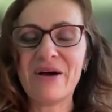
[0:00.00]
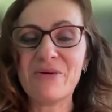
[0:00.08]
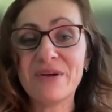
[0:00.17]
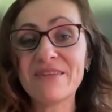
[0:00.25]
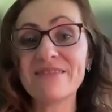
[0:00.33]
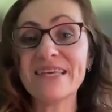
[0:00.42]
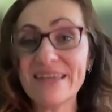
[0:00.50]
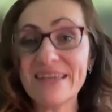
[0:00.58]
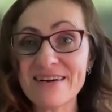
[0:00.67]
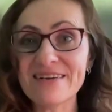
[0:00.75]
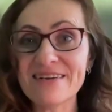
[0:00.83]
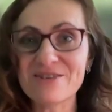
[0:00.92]
with the
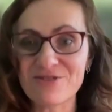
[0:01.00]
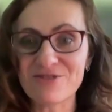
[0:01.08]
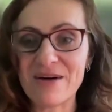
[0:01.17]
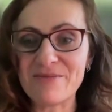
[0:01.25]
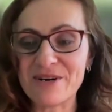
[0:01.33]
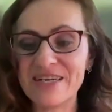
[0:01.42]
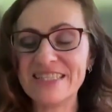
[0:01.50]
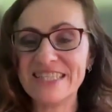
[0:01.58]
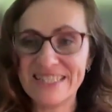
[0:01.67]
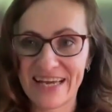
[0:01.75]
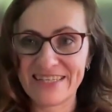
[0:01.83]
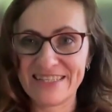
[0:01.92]
young grammar
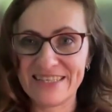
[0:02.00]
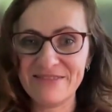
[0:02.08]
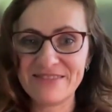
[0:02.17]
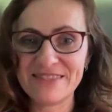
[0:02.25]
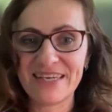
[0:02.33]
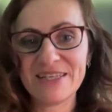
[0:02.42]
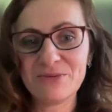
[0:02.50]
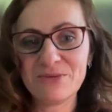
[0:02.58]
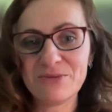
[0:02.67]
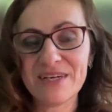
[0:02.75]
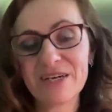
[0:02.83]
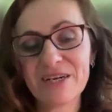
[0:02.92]
detectives, and
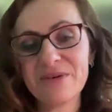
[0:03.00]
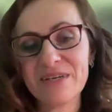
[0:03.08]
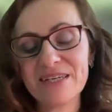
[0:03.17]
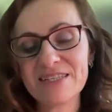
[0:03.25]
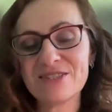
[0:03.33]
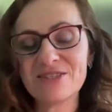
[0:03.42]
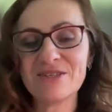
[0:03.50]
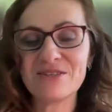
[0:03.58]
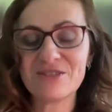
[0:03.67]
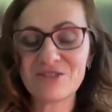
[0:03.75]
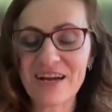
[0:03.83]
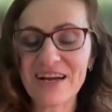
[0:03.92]
we are going to
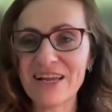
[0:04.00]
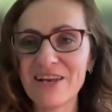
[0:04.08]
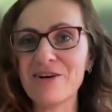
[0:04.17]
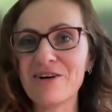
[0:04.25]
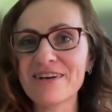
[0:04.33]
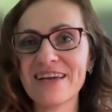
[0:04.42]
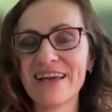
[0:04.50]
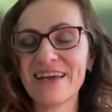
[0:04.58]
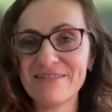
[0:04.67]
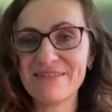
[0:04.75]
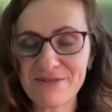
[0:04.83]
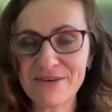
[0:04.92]
drag along
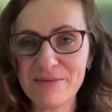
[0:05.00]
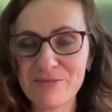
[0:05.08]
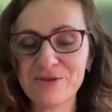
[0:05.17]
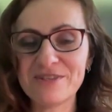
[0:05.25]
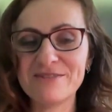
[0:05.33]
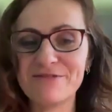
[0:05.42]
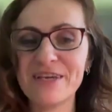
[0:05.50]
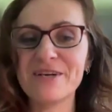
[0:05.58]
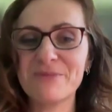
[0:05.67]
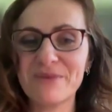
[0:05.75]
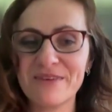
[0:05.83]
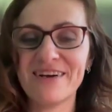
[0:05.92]
a very important
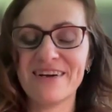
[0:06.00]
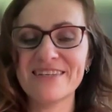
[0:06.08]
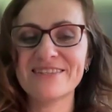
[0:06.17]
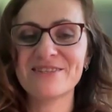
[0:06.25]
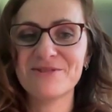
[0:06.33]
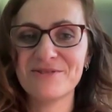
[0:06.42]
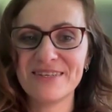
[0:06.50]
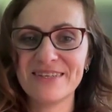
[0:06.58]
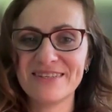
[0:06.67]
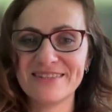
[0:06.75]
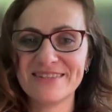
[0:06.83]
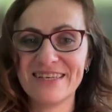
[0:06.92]
figure with us, who
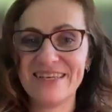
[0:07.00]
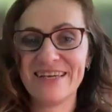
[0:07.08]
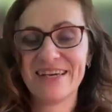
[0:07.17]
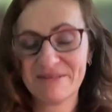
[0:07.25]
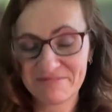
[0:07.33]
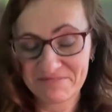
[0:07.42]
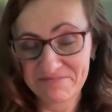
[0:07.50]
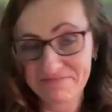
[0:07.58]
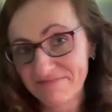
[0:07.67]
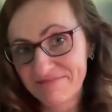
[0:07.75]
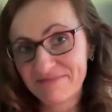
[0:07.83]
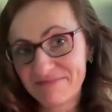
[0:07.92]
is the
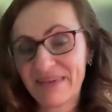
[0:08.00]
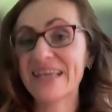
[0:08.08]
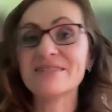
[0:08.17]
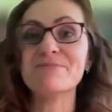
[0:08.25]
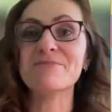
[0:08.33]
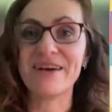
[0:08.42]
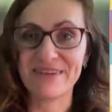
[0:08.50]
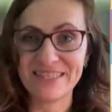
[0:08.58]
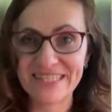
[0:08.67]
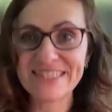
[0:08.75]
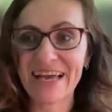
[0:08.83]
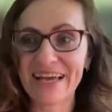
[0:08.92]
exemplary
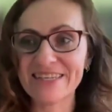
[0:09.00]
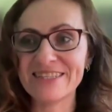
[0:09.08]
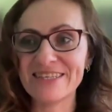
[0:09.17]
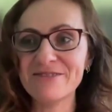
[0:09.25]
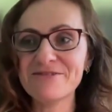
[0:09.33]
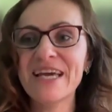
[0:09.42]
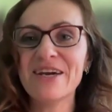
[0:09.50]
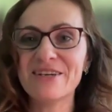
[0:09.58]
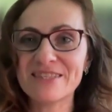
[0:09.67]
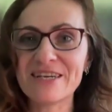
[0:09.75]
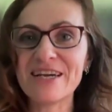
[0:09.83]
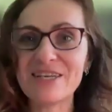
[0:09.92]
detective,
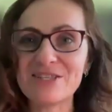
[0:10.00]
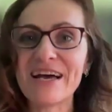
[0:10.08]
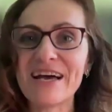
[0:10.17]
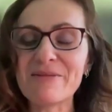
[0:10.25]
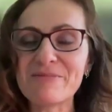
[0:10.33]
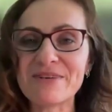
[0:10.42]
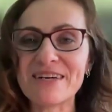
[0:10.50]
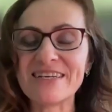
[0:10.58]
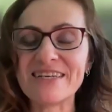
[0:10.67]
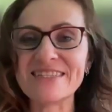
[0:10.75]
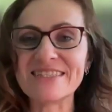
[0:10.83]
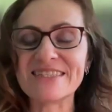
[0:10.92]
who's going to help
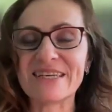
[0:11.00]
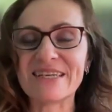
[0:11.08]
us